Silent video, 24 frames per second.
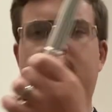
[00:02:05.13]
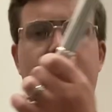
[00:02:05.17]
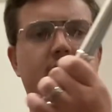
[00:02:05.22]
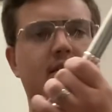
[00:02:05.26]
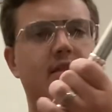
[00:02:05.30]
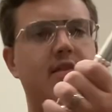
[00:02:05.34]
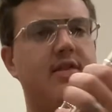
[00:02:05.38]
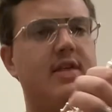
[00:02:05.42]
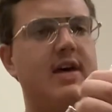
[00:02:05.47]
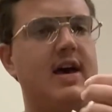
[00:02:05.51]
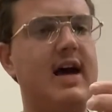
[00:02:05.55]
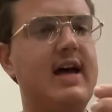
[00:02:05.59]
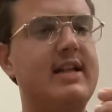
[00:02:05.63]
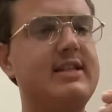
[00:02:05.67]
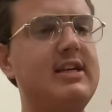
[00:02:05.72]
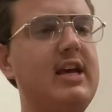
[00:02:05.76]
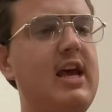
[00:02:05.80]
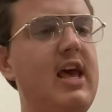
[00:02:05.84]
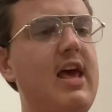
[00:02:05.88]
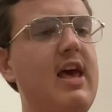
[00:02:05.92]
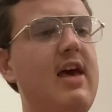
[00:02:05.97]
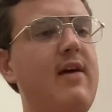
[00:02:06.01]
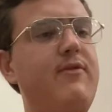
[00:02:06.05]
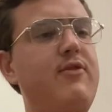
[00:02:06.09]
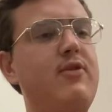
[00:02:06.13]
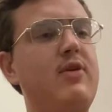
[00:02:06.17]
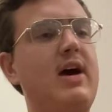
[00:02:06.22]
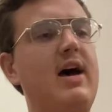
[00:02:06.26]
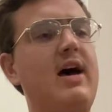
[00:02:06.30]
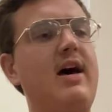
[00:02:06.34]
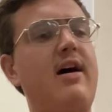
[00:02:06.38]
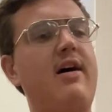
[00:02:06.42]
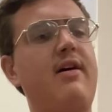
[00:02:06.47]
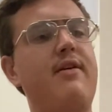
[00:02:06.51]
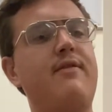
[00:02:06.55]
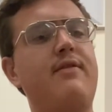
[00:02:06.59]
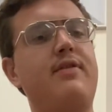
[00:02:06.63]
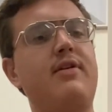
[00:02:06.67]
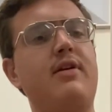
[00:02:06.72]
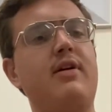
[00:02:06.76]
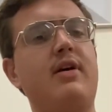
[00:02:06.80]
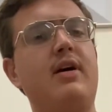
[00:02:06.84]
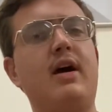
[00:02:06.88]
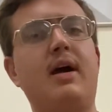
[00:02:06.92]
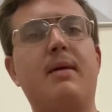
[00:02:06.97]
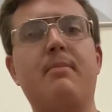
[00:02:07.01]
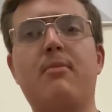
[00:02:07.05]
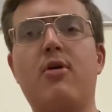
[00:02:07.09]
That if you have
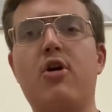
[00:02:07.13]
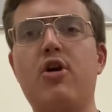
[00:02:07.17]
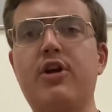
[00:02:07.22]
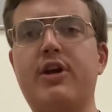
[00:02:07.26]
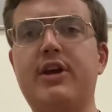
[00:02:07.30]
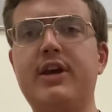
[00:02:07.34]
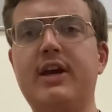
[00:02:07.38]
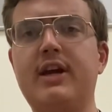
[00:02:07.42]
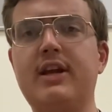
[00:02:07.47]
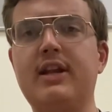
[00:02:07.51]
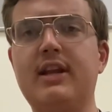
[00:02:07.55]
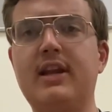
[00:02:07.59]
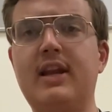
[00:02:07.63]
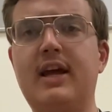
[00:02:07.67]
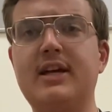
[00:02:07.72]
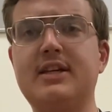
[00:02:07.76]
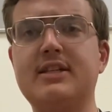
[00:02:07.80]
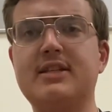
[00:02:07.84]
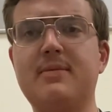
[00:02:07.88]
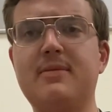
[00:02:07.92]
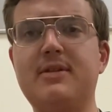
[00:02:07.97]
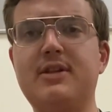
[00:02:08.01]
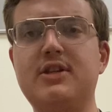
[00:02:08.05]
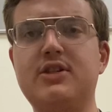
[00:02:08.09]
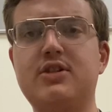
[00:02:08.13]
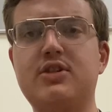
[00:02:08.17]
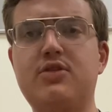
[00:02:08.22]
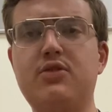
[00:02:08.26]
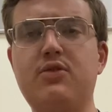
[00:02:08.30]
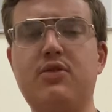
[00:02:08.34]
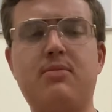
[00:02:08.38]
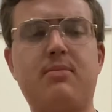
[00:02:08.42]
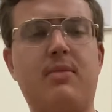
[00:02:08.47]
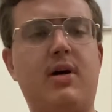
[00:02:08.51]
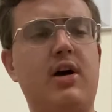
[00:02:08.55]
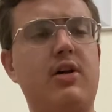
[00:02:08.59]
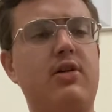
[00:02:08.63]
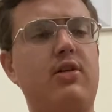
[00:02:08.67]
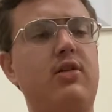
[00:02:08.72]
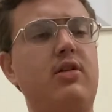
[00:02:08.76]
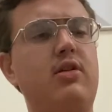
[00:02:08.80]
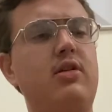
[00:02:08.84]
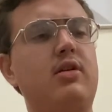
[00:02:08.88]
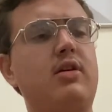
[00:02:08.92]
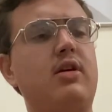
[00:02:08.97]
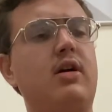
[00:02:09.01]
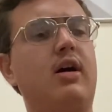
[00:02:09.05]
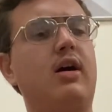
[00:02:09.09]
a marking, like some of these student model
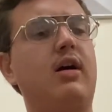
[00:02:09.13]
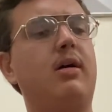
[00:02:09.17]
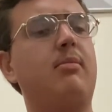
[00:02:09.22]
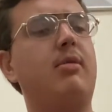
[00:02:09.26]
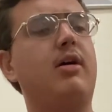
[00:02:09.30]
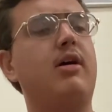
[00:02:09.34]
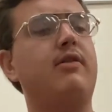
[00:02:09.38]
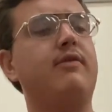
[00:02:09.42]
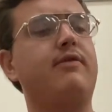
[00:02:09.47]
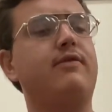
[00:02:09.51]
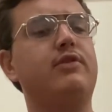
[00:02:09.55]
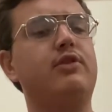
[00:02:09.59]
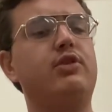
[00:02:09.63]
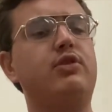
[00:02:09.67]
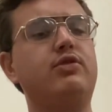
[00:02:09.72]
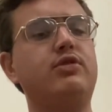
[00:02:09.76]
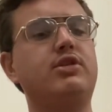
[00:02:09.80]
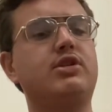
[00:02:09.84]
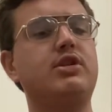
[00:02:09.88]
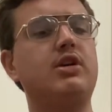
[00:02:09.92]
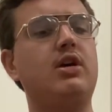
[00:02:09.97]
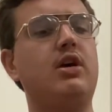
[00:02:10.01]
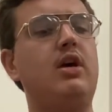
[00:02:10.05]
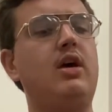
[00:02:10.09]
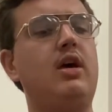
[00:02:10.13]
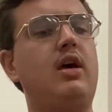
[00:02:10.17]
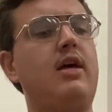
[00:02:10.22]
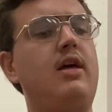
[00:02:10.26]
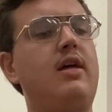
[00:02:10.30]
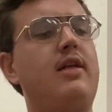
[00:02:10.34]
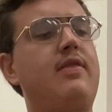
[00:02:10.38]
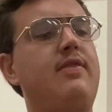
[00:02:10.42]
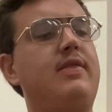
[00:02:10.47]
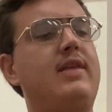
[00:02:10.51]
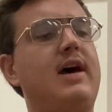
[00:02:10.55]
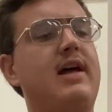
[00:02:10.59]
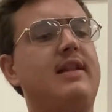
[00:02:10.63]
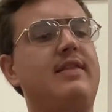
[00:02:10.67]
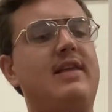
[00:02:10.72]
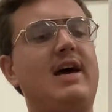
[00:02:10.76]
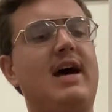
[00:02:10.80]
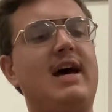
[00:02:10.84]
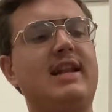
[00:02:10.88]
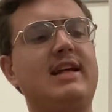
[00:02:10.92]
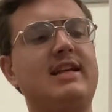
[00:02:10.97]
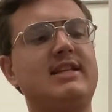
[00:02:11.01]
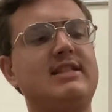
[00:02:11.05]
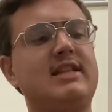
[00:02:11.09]
flutes,
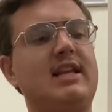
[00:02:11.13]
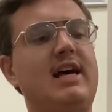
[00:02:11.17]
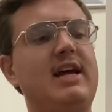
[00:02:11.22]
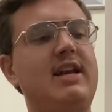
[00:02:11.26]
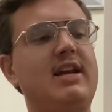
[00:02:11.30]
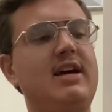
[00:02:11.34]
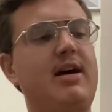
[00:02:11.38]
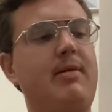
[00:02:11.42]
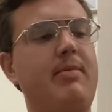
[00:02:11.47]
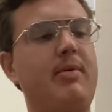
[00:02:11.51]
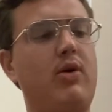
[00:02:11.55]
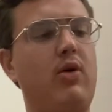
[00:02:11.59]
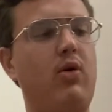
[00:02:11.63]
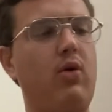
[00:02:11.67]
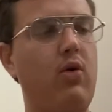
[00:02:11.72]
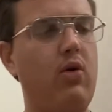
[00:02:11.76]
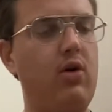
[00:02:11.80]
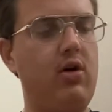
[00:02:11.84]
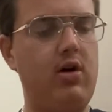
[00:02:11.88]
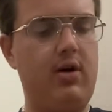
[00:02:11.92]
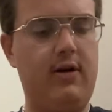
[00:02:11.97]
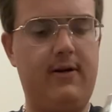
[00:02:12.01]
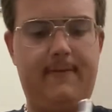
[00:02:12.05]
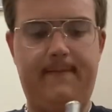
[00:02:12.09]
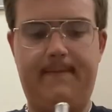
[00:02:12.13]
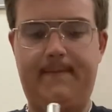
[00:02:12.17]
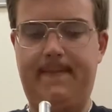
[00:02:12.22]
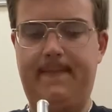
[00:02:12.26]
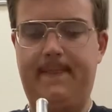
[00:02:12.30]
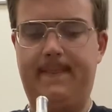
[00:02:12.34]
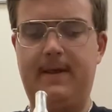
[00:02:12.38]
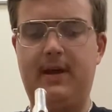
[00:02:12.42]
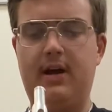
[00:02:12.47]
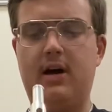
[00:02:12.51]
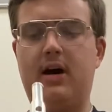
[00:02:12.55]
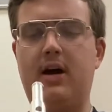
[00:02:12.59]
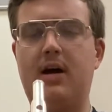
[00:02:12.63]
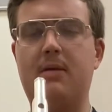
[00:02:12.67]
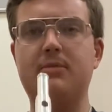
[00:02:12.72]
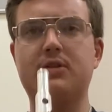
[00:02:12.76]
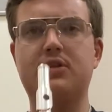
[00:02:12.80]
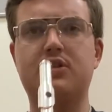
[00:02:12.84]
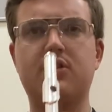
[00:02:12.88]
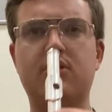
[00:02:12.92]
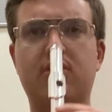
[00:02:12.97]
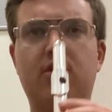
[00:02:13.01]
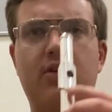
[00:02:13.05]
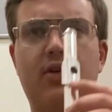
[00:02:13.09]
that is lined up, or the
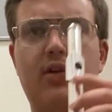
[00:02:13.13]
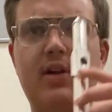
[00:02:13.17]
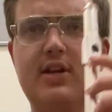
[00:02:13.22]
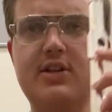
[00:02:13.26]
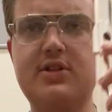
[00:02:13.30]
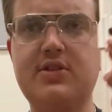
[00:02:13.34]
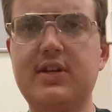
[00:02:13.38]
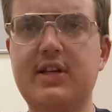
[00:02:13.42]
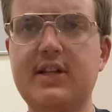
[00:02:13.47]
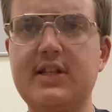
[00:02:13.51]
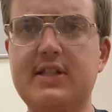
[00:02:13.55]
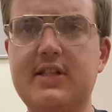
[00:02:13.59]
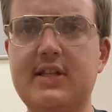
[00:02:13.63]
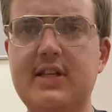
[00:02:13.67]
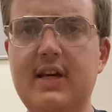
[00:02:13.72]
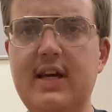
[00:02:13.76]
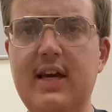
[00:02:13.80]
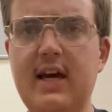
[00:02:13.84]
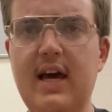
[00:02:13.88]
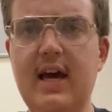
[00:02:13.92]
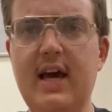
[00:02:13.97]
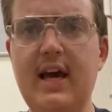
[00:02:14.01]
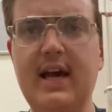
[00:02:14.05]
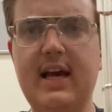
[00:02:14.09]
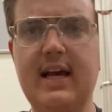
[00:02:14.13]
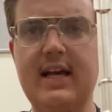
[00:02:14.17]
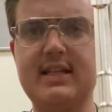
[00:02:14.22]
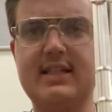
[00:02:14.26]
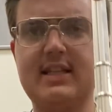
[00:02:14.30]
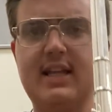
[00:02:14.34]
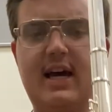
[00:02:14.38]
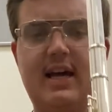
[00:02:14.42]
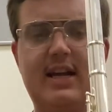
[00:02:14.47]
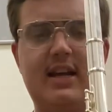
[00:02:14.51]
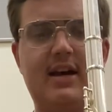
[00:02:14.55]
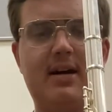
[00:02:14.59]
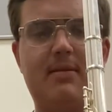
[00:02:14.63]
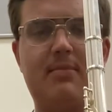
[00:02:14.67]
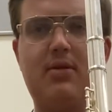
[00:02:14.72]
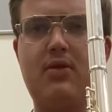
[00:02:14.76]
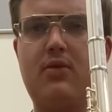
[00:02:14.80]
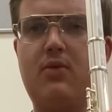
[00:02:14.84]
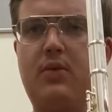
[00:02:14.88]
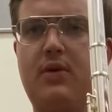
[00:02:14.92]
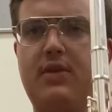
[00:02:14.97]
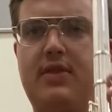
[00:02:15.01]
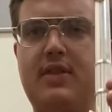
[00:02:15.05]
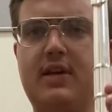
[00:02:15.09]
embouchure hole, as you can see, is lined up
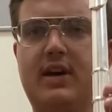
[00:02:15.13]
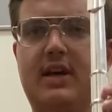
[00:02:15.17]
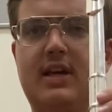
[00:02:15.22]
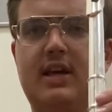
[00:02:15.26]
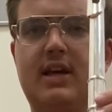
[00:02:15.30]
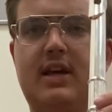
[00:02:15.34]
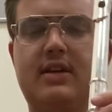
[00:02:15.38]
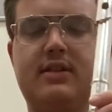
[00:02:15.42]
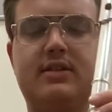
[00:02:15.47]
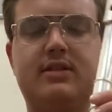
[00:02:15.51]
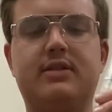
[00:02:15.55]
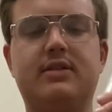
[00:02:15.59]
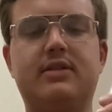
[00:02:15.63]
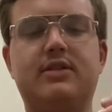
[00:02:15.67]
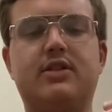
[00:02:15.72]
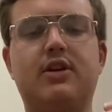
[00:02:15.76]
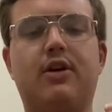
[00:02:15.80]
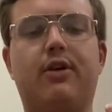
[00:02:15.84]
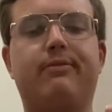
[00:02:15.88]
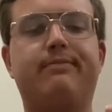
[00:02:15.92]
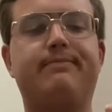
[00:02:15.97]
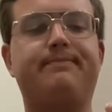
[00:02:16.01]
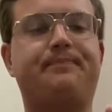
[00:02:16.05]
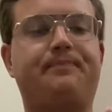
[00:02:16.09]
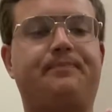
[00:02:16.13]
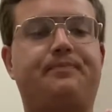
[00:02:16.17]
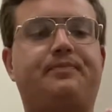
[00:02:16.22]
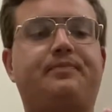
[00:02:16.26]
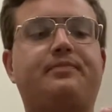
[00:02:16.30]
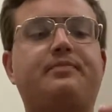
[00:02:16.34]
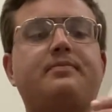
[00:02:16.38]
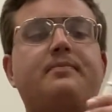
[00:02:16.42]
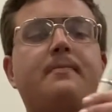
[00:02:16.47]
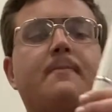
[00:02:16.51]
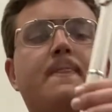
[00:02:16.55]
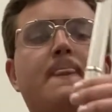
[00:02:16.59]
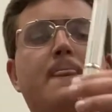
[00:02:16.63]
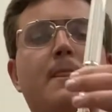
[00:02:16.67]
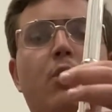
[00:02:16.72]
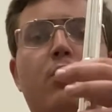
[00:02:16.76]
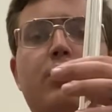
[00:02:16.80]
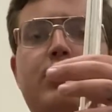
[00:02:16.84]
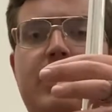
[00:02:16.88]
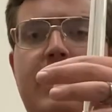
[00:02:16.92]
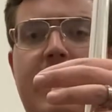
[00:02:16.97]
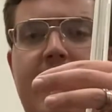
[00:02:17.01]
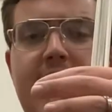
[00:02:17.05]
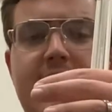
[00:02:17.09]
with the keys. So, when
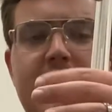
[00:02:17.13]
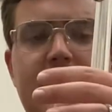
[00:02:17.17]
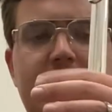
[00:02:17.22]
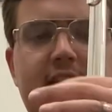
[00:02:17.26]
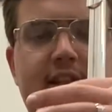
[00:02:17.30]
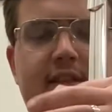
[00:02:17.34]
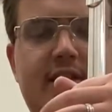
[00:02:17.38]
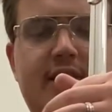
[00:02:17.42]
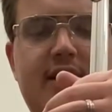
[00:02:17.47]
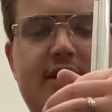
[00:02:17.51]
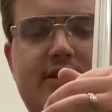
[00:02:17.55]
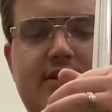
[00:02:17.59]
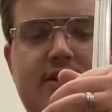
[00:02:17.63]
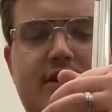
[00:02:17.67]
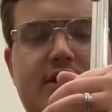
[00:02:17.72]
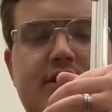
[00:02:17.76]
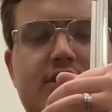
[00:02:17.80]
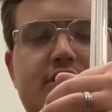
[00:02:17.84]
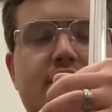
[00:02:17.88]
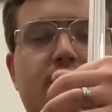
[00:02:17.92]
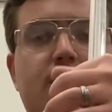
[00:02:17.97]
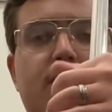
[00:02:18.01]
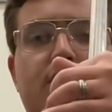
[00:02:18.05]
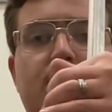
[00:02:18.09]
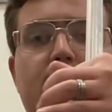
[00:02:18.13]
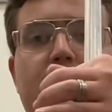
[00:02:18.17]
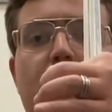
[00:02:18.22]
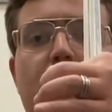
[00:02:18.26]
you're handling this on its own, you want